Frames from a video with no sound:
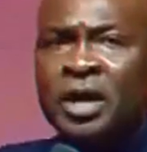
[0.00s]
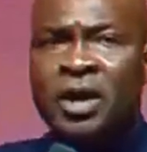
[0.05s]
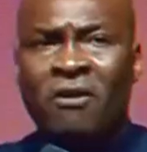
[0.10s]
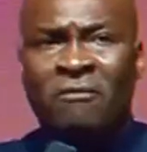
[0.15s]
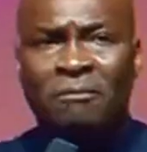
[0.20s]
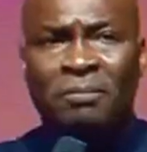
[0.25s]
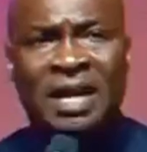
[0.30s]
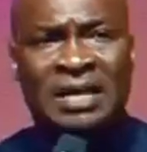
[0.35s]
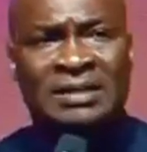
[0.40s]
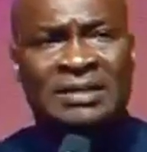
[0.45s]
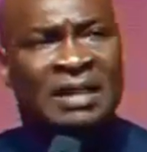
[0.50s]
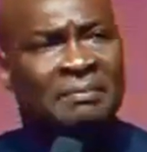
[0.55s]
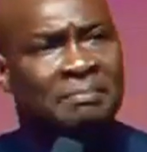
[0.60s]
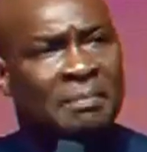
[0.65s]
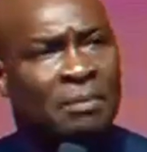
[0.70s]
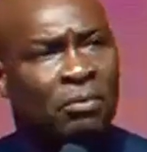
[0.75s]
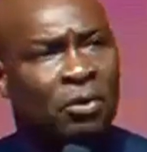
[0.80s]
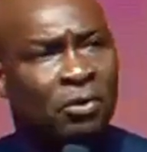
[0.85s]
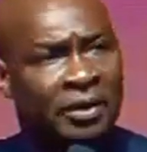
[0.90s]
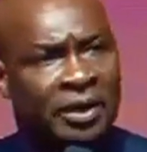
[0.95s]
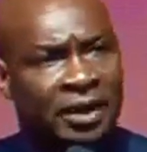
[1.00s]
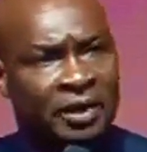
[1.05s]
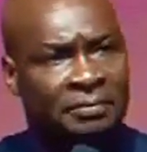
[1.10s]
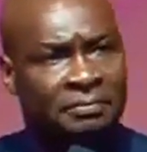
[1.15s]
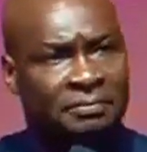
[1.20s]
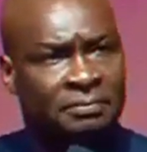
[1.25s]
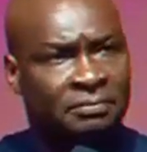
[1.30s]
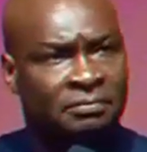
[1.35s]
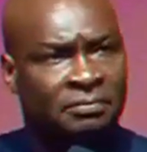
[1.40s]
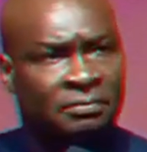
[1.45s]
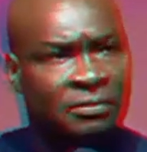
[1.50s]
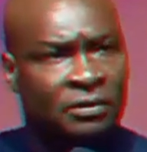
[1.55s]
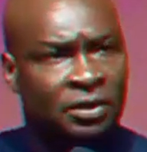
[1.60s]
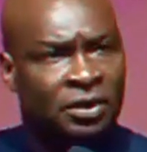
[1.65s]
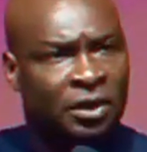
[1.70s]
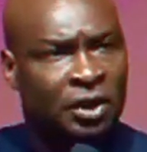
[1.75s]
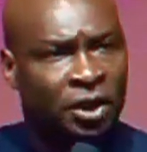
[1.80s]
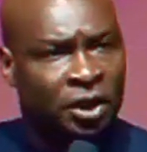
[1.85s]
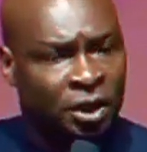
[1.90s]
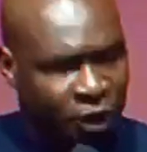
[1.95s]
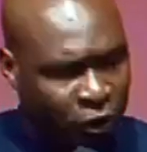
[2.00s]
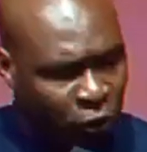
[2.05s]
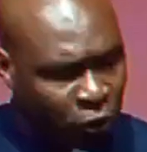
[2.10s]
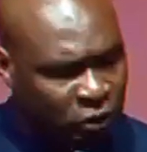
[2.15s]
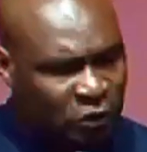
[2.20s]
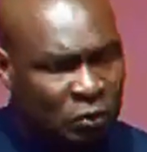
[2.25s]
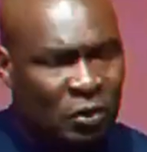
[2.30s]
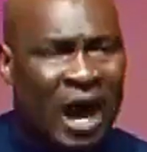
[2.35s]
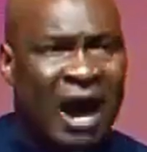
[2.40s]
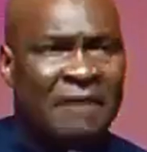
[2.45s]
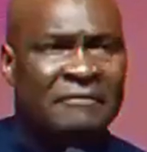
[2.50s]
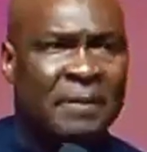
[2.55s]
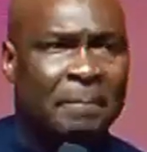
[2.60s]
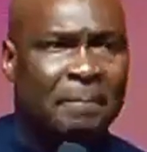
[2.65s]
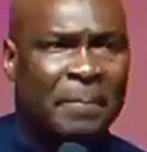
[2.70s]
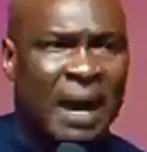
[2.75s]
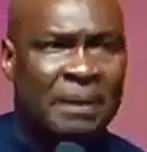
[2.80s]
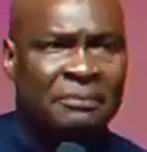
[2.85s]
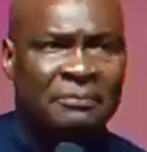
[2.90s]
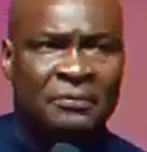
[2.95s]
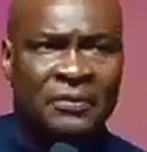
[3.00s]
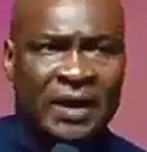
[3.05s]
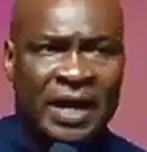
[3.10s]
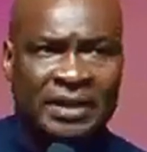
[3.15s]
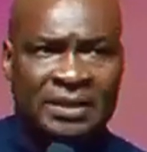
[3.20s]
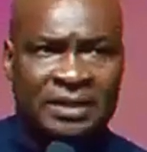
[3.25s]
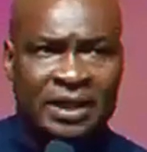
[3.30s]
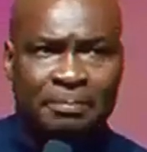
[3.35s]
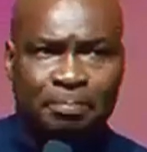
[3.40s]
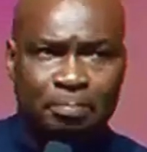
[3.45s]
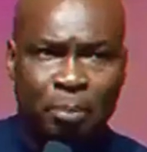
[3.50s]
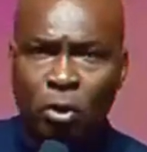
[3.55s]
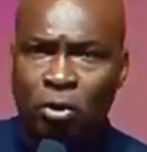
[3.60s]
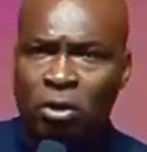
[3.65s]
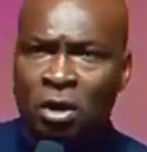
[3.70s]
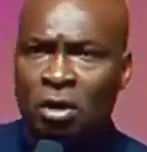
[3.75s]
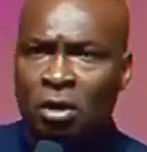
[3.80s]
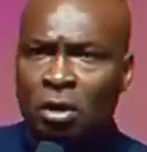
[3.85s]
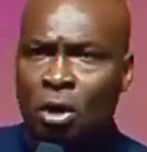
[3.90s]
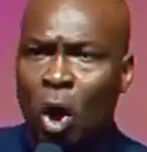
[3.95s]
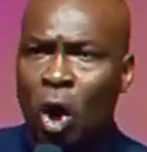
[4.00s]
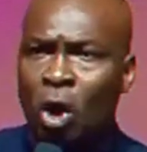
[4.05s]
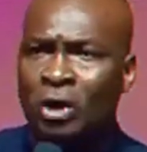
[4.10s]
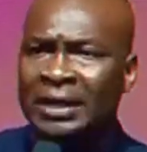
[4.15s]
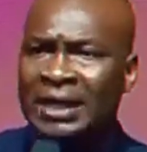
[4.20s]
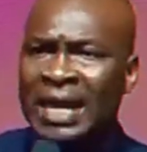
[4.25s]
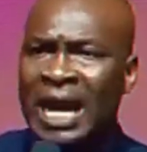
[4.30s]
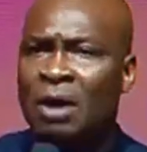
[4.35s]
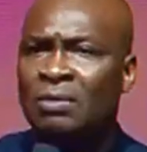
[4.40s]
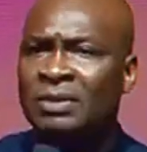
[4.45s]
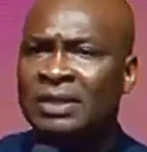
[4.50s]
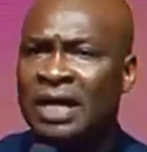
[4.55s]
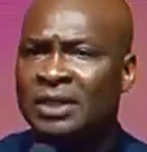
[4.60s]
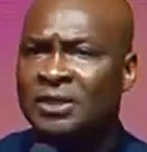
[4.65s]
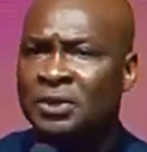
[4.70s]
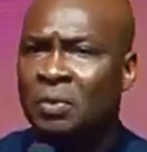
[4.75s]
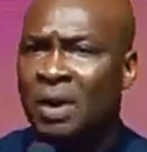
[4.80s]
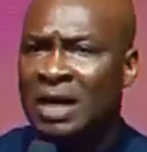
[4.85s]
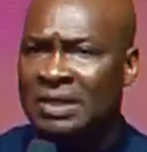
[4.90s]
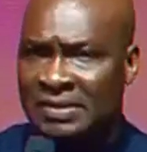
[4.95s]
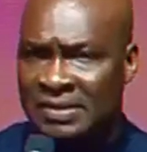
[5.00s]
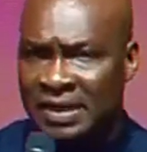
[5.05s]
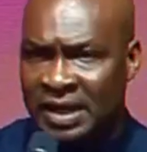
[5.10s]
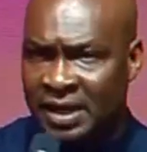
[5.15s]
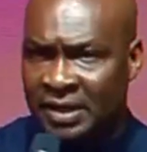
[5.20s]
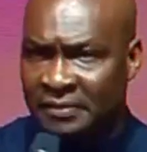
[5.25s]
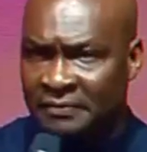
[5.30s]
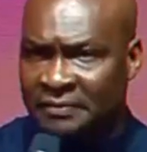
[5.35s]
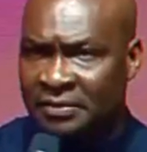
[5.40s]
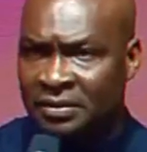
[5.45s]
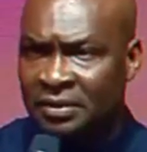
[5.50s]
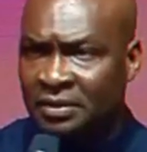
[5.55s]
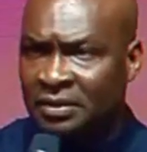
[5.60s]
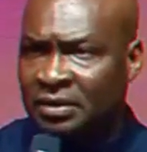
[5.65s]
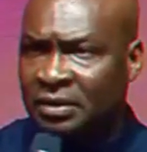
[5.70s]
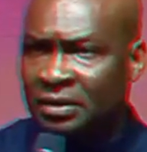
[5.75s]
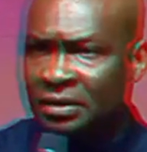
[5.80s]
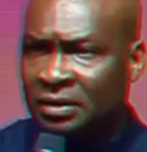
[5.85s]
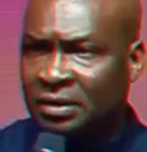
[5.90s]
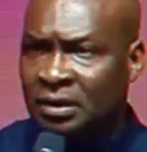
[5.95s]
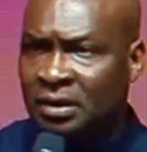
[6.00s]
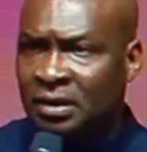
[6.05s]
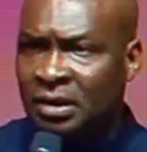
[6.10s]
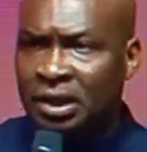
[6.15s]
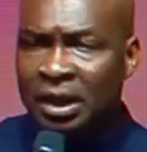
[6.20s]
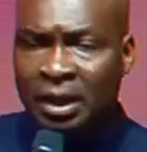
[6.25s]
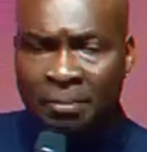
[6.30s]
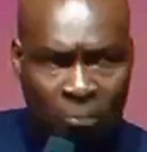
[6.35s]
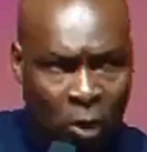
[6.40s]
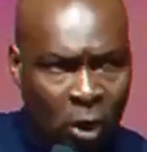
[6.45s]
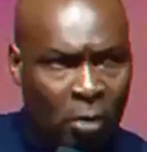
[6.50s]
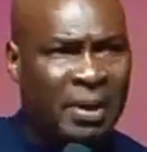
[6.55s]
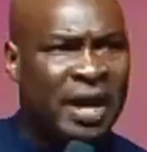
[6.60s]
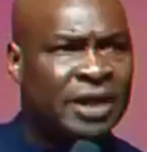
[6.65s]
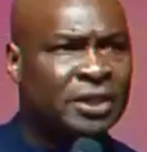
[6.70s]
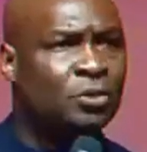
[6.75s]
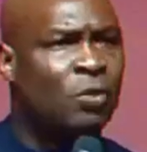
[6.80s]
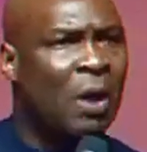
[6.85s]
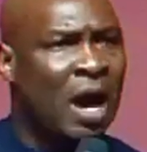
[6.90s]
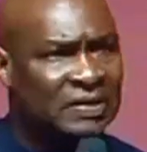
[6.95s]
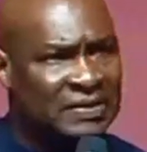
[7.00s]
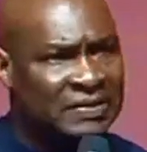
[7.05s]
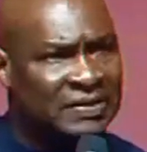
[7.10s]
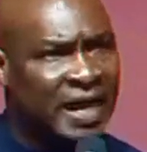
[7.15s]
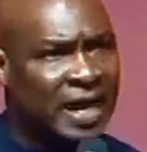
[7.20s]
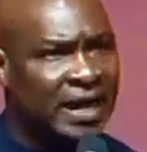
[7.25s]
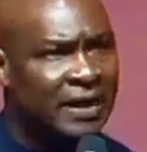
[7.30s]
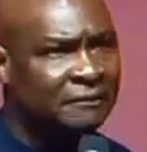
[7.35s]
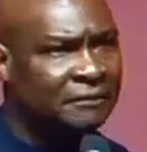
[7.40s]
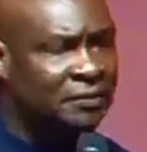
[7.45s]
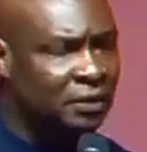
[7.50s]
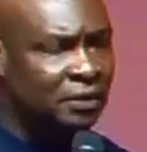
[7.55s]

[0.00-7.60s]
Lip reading: of blessed memory. He used to have a pamphlet, a book called Now That You Are Saved. The moment you are saved,